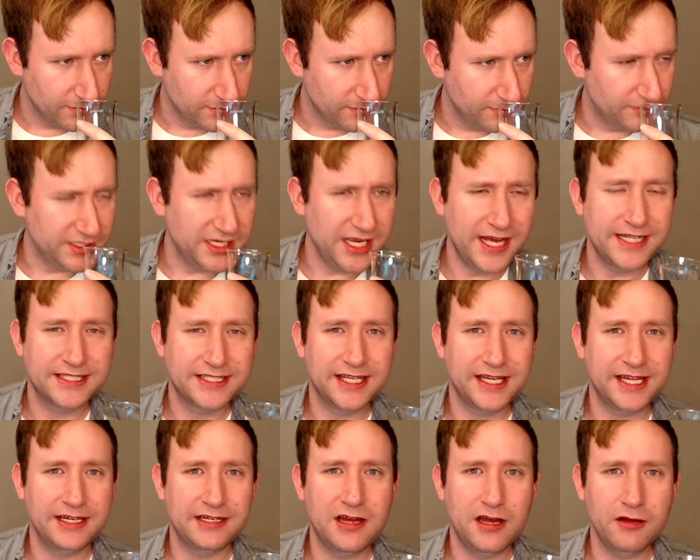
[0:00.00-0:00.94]
But yeah, it's
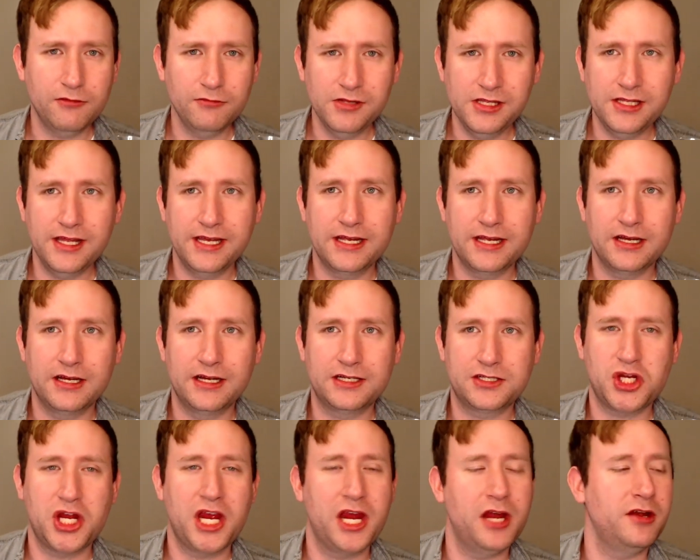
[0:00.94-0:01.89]
like not really like a
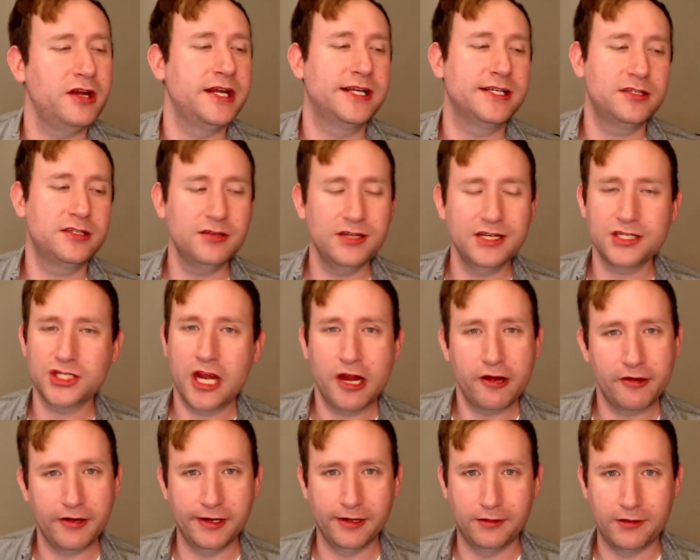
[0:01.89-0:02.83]
cherry, because you get
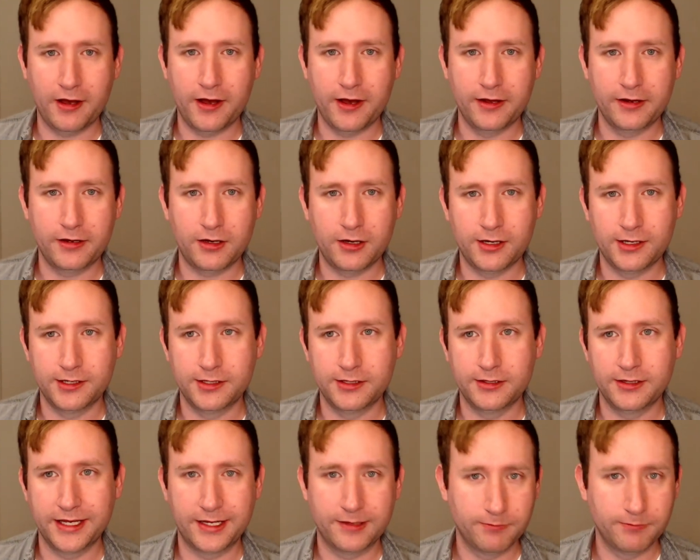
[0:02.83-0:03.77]
cherry a lot on
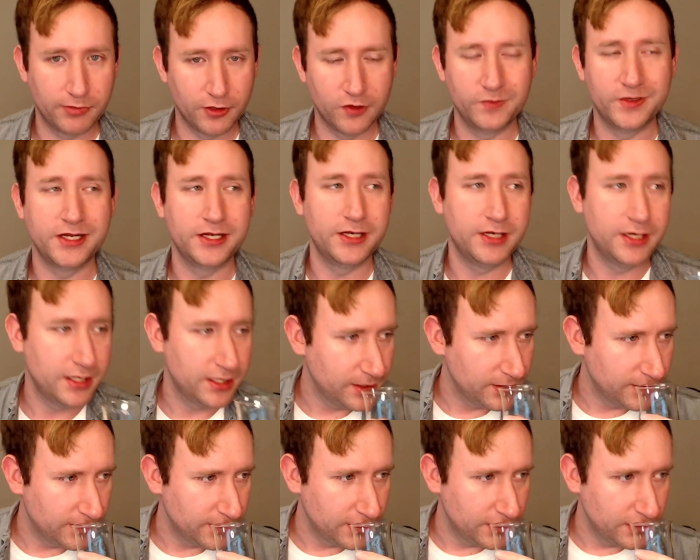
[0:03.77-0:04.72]
like bourbon.
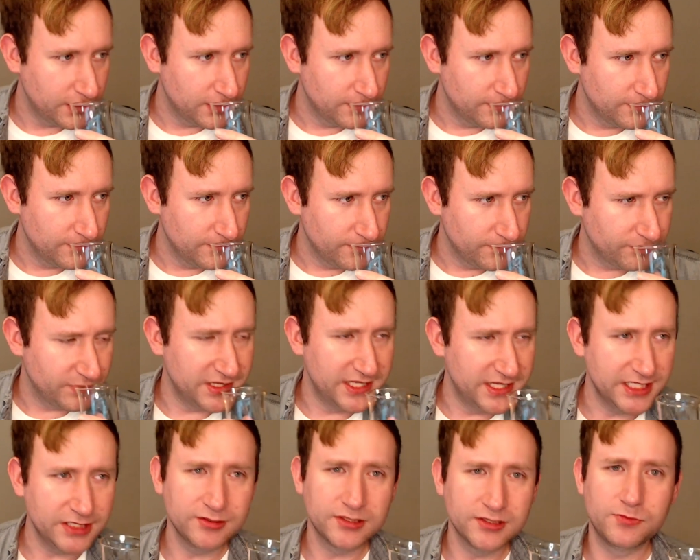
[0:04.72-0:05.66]
But
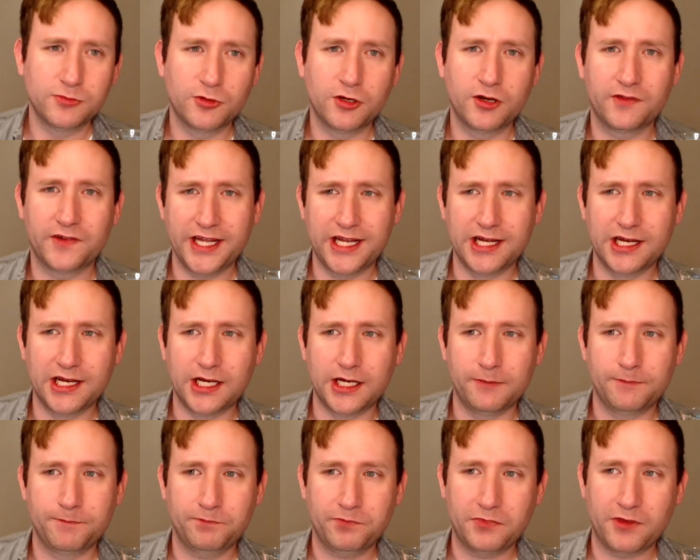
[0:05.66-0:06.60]
this one's more of like a
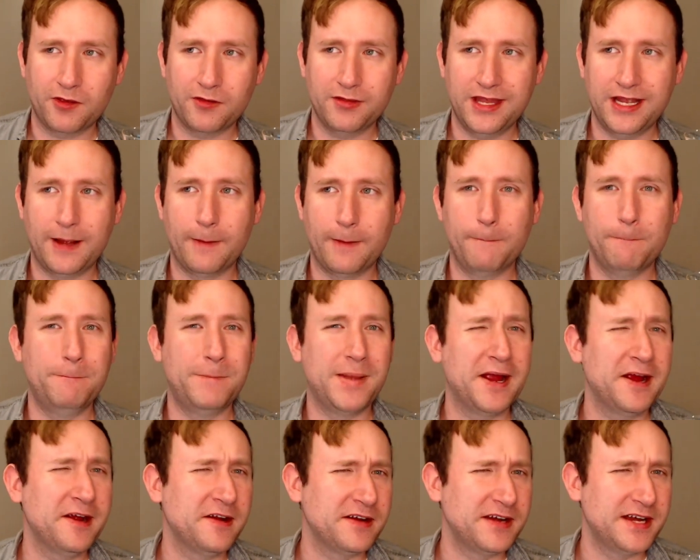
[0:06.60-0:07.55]

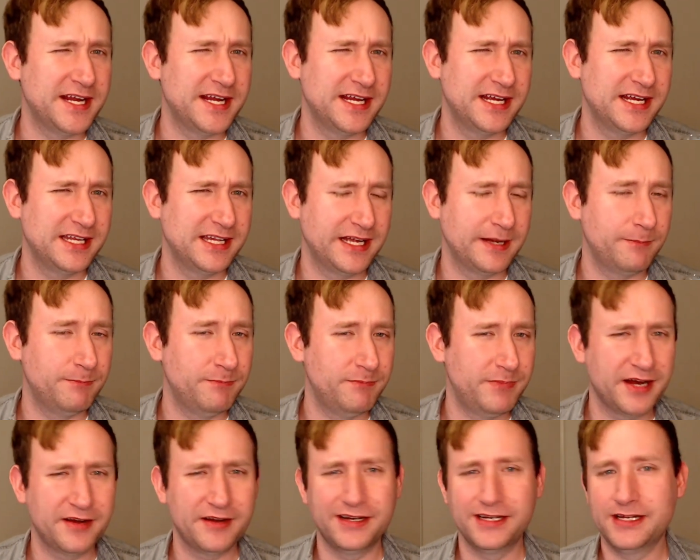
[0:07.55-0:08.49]
berry
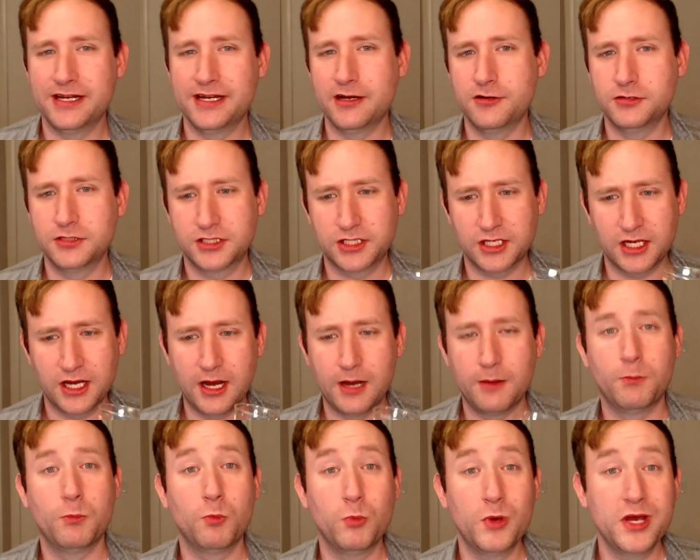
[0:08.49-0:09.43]
note
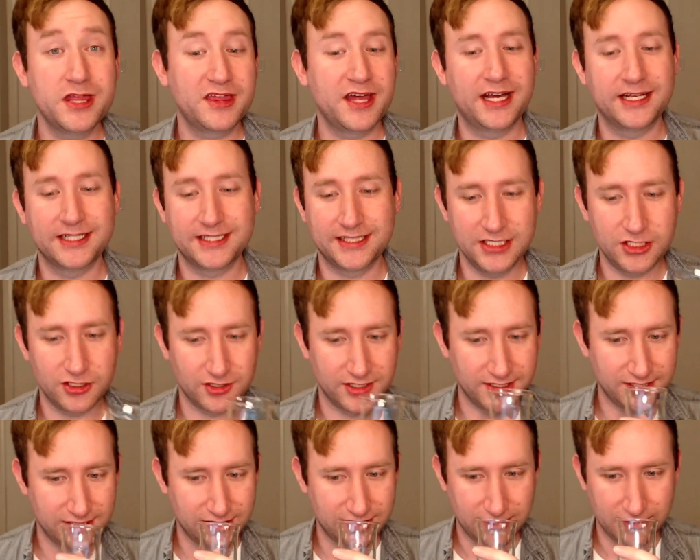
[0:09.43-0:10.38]
with that
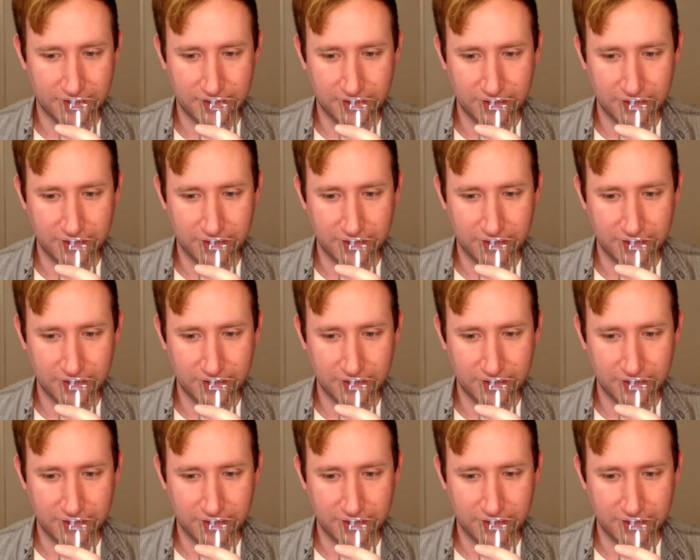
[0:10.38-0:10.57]
citrus.